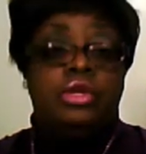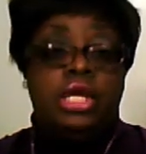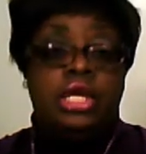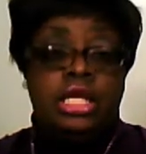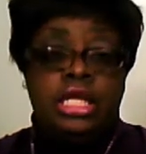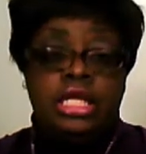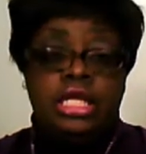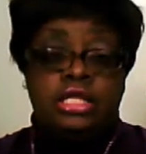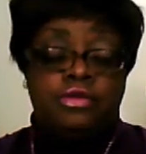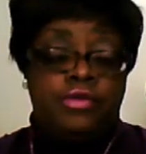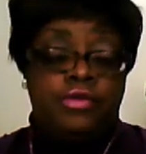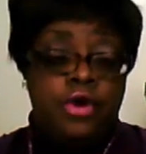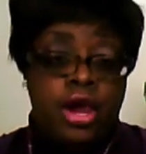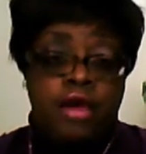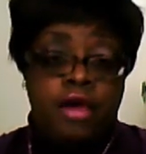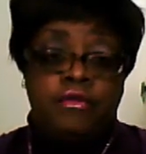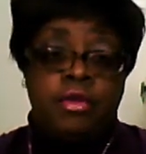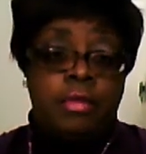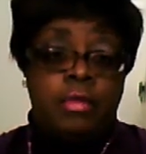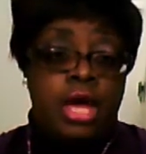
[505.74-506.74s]
and it's for
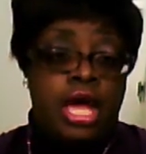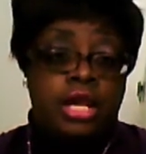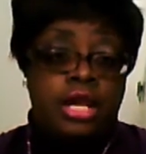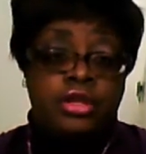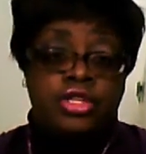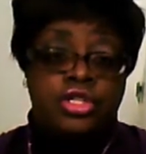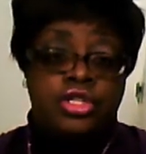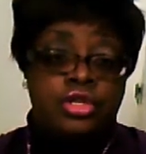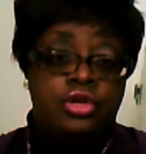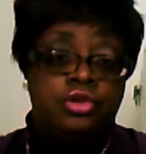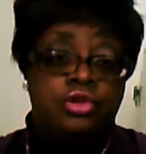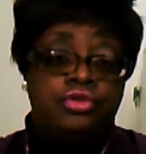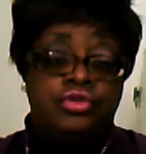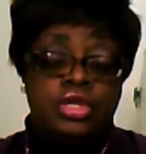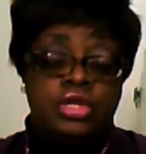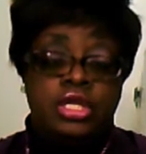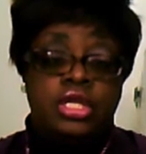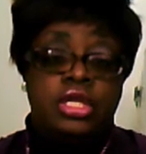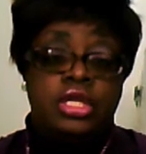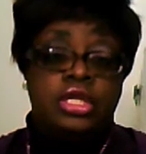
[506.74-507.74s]
everybody,
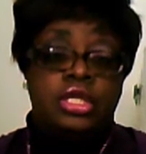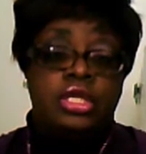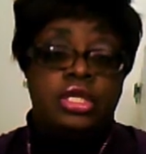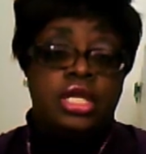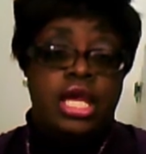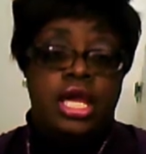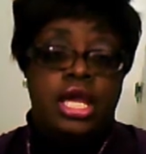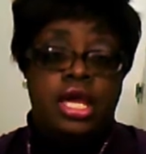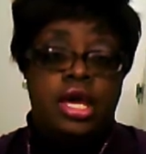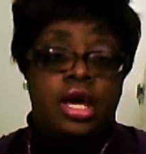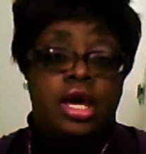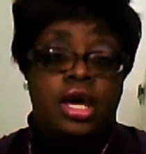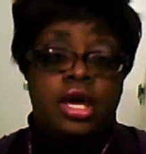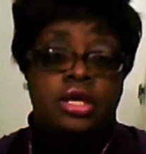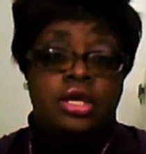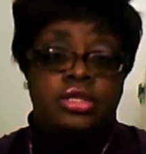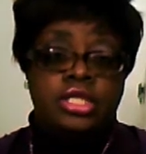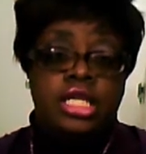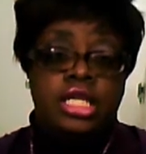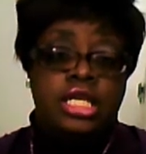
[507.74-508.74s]
children,
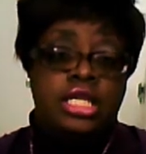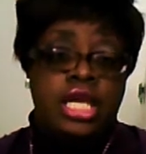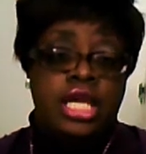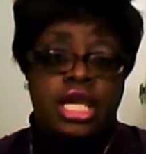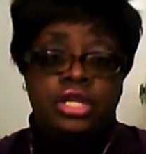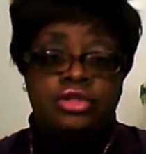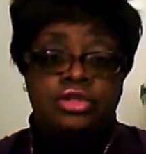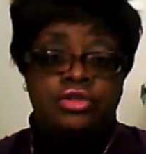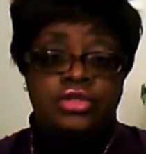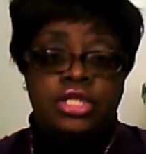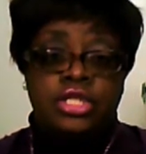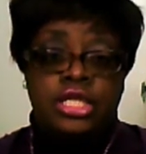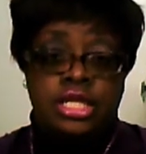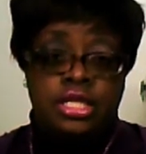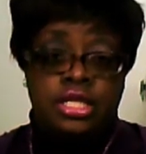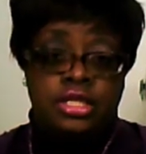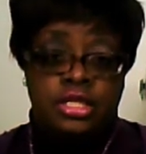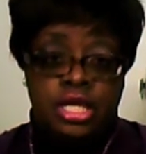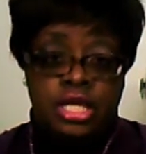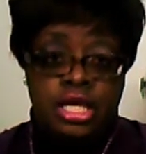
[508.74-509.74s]
teenagers,
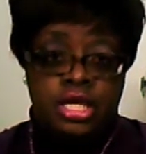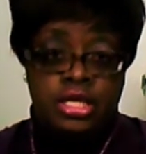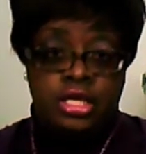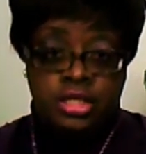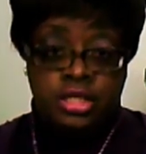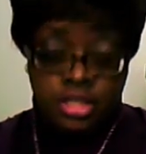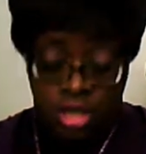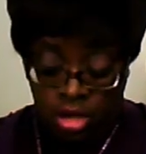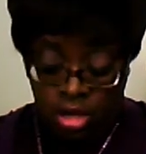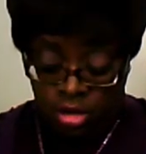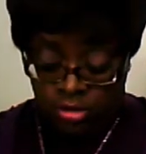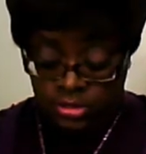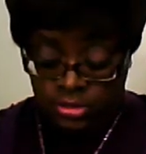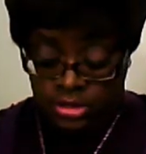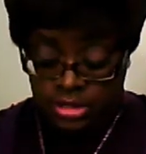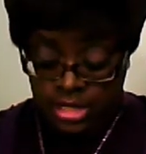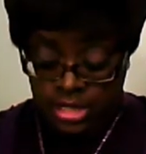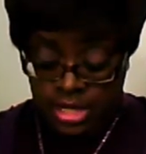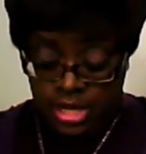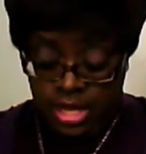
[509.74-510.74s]
and adults.
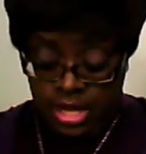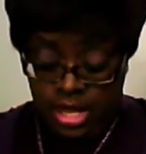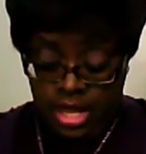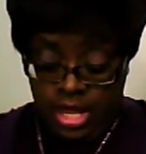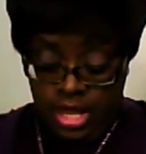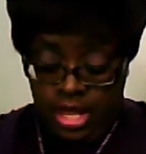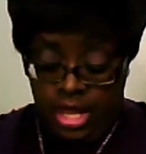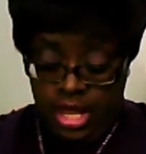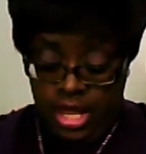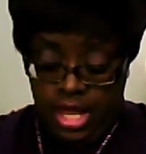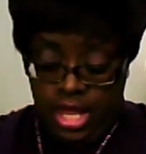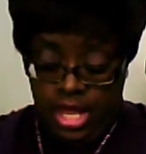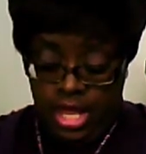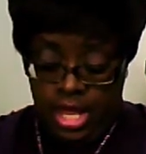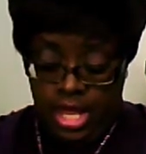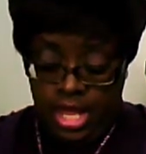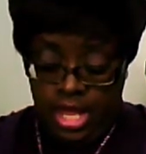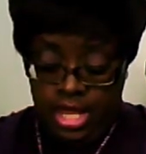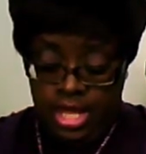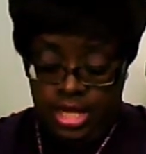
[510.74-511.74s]

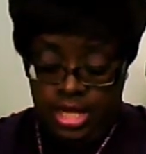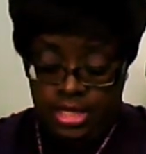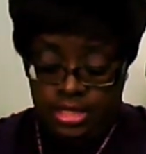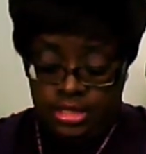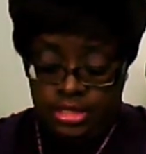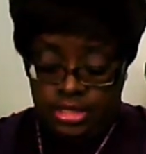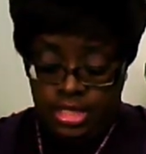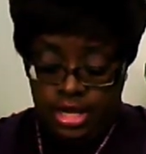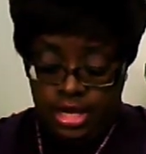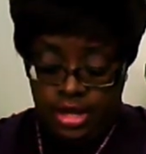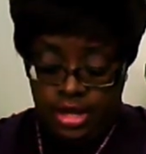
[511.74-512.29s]
And